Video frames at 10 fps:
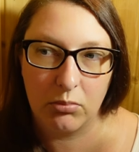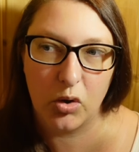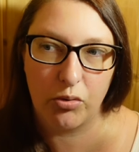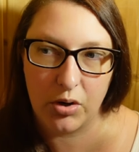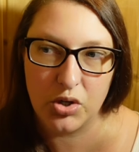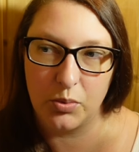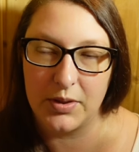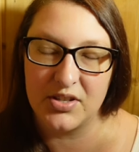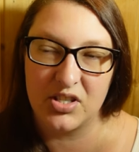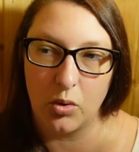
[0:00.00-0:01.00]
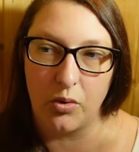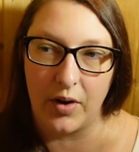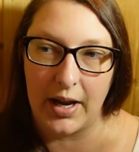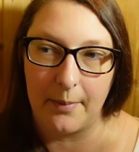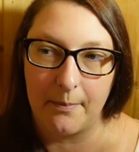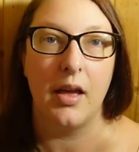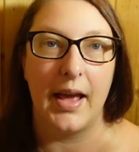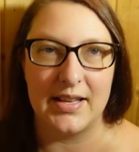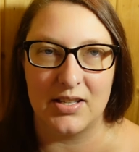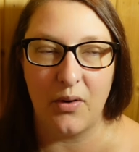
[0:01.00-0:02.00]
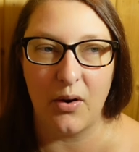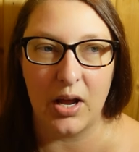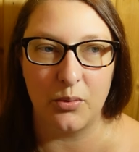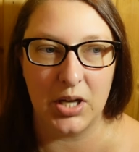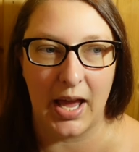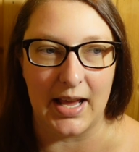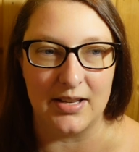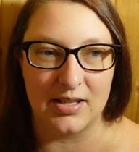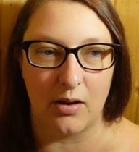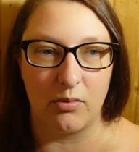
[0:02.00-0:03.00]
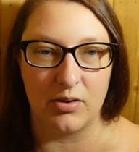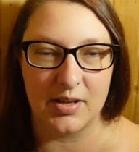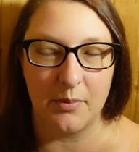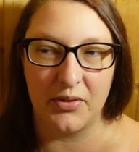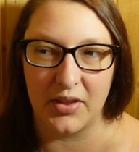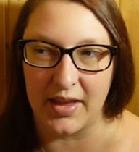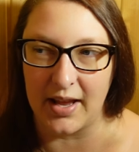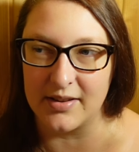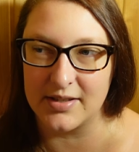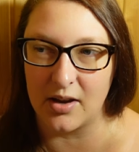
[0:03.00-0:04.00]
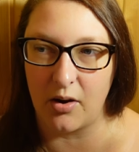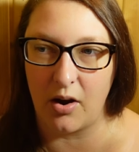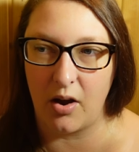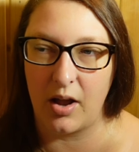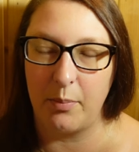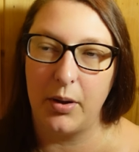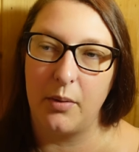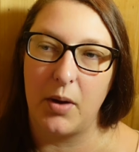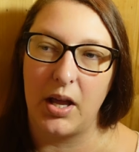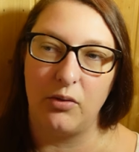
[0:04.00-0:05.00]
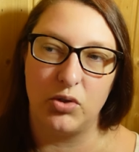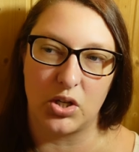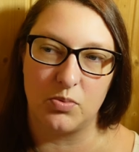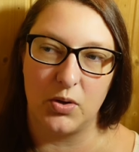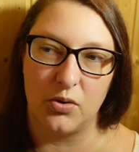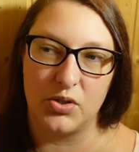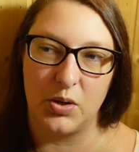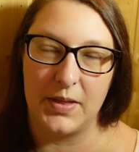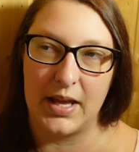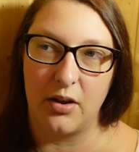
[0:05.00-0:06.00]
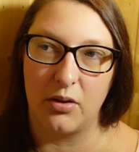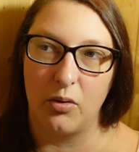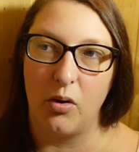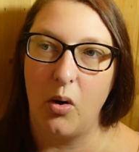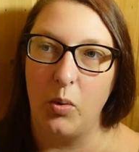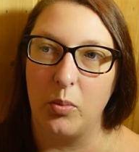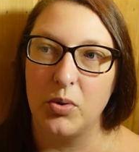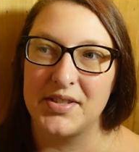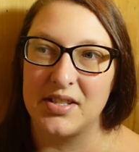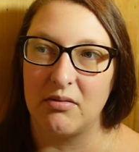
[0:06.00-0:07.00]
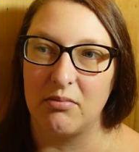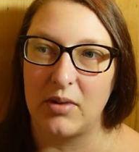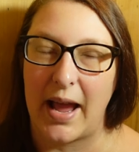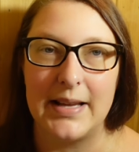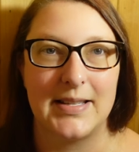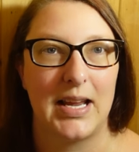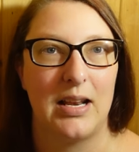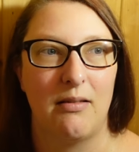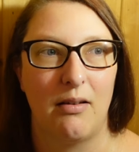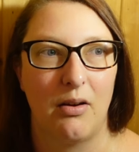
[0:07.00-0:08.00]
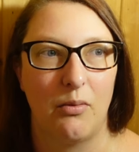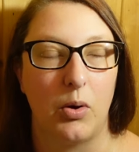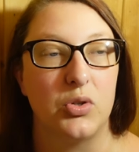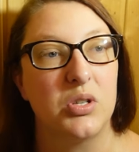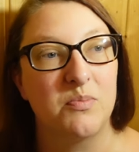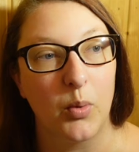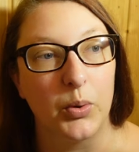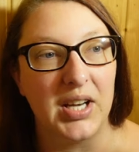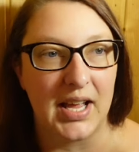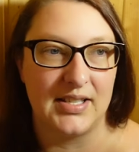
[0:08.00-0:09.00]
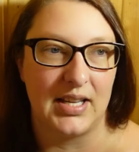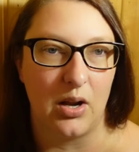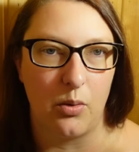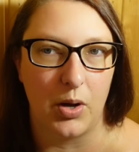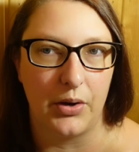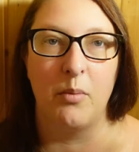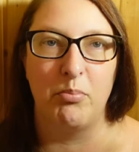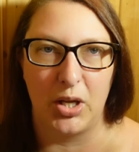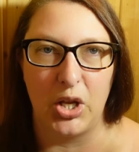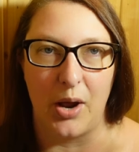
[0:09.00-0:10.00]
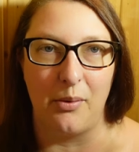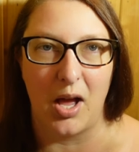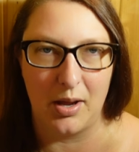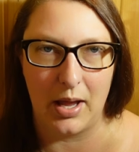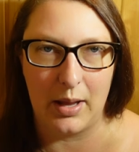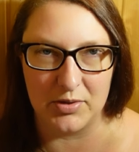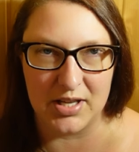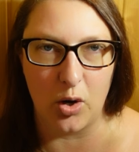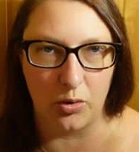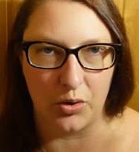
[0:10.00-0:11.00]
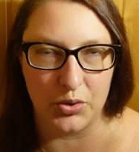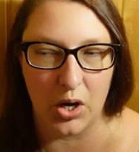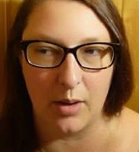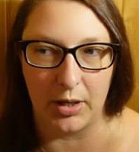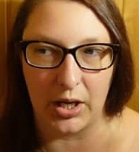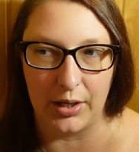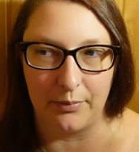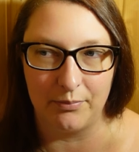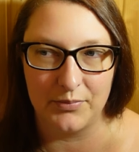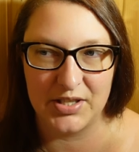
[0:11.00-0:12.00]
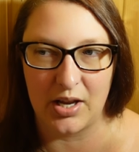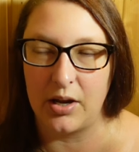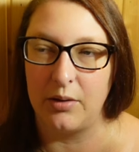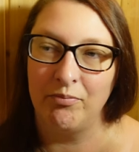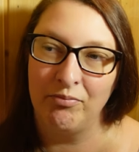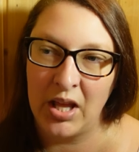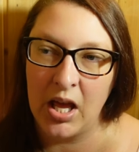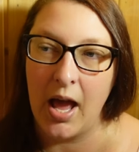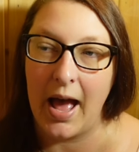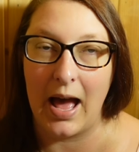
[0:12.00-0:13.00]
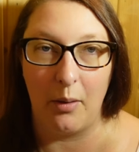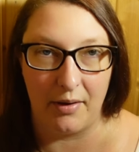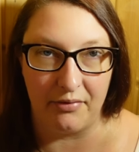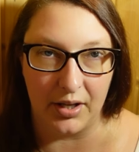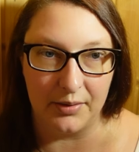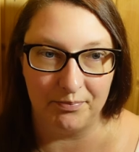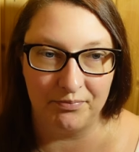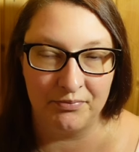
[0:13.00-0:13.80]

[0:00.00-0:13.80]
crucial in the story. It's a very old case, so some of the things I put my own judgment onto, and then I thought, oh, it was eighteen, well, she was born in eighteen oh one, but you know, it, it was a long, long time ago. So, however,